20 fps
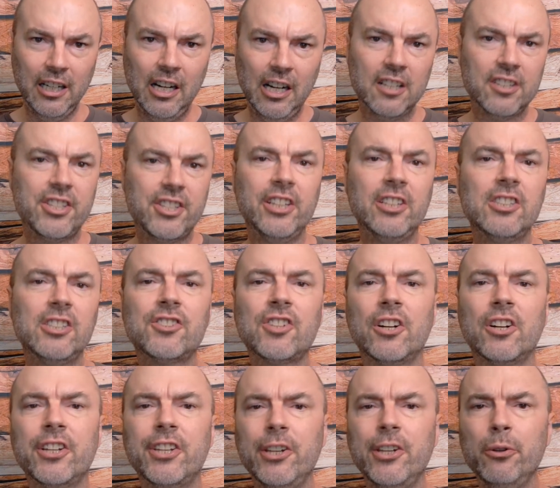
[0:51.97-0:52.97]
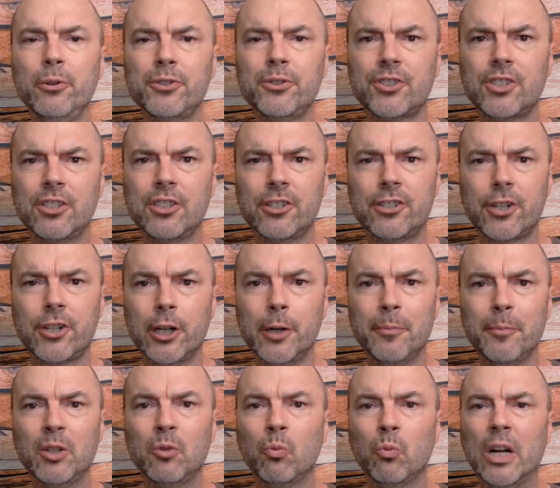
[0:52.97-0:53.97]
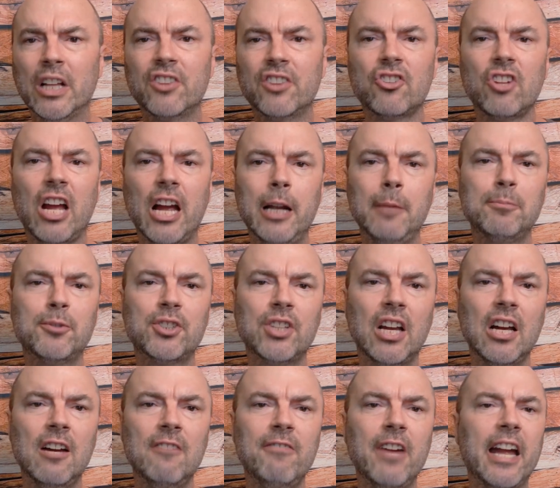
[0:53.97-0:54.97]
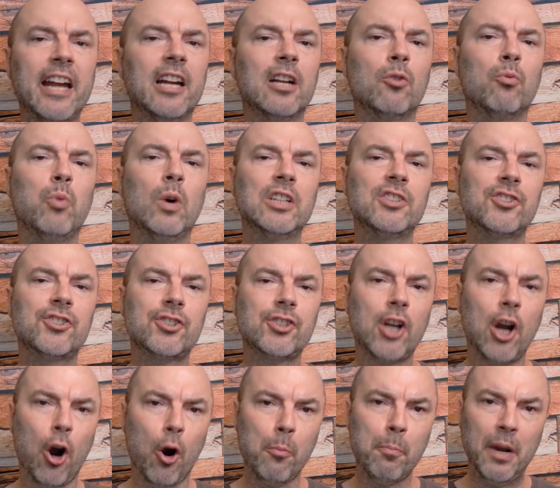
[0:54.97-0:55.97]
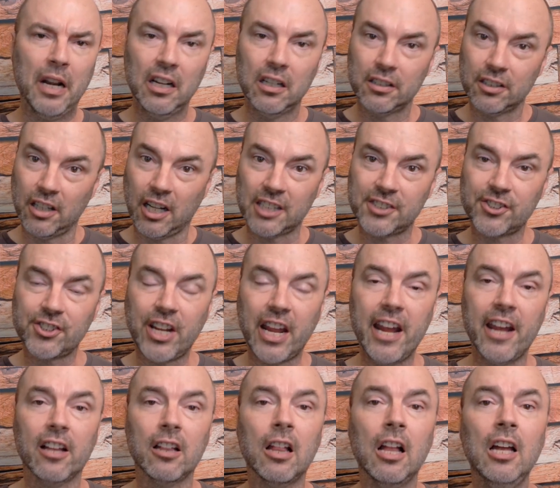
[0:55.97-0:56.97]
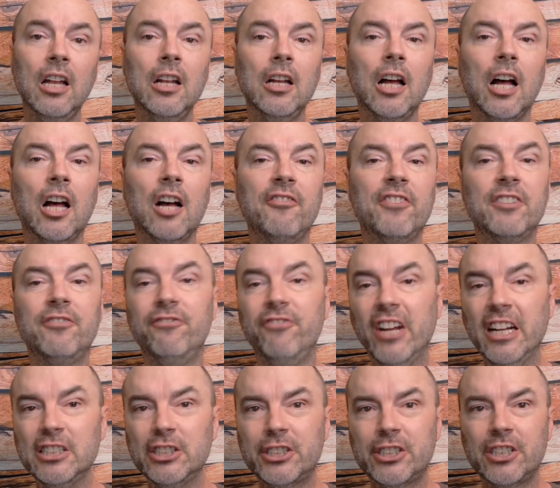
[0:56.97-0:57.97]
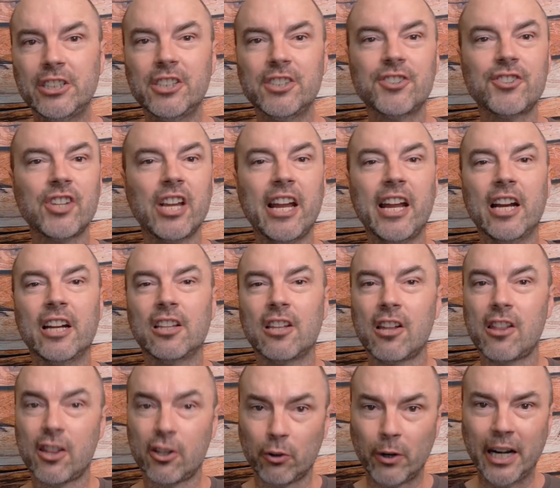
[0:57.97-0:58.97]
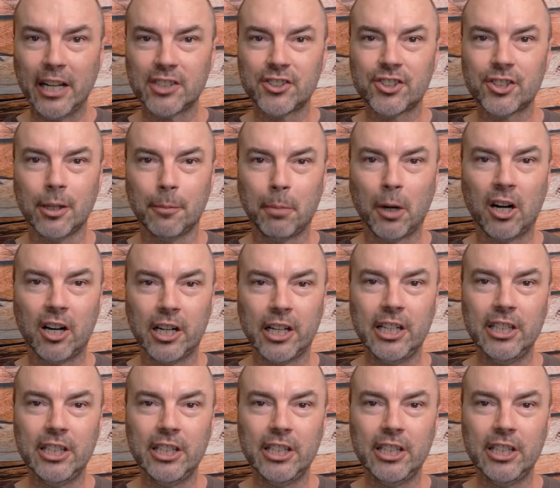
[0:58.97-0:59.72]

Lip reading: Tiers are used to determine what types of and what scope, not scale, of adventures and threats a party